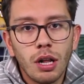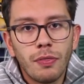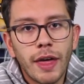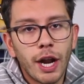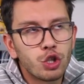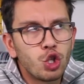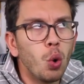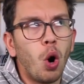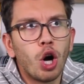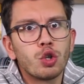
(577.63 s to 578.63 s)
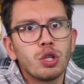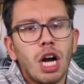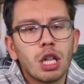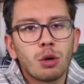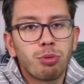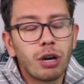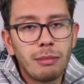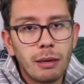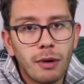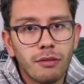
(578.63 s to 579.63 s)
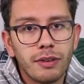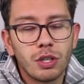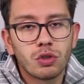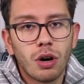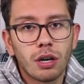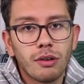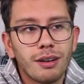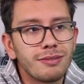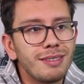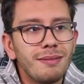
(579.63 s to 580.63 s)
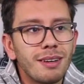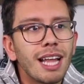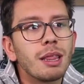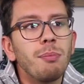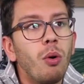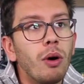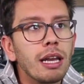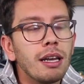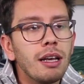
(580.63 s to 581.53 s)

than a $200 premium on a vintage chronograph. Not the point.